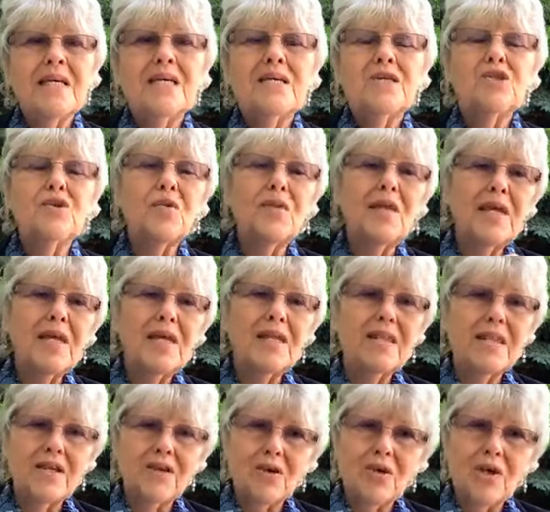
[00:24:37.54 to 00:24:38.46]
So they,
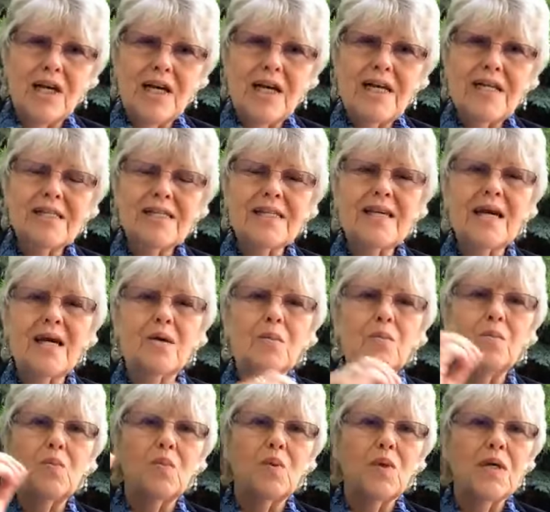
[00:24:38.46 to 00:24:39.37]
they, your guides
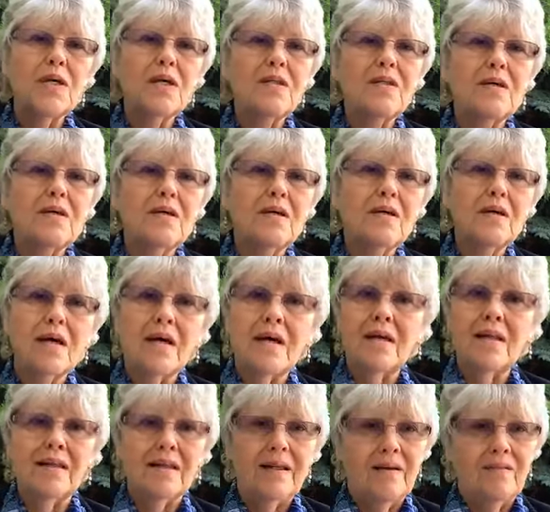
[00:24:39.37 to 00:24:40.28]
come with a, a
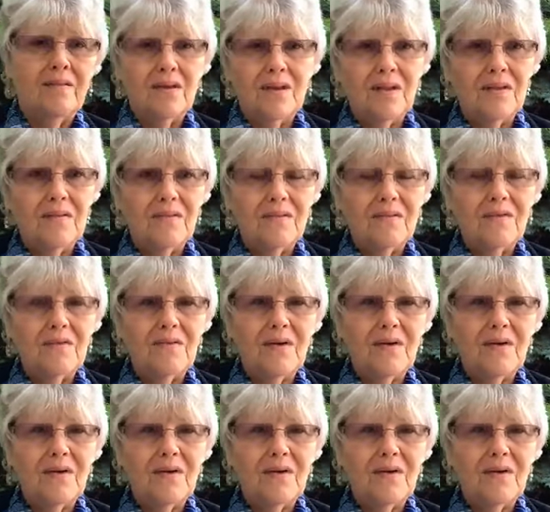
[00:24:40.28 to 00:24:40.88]
level of,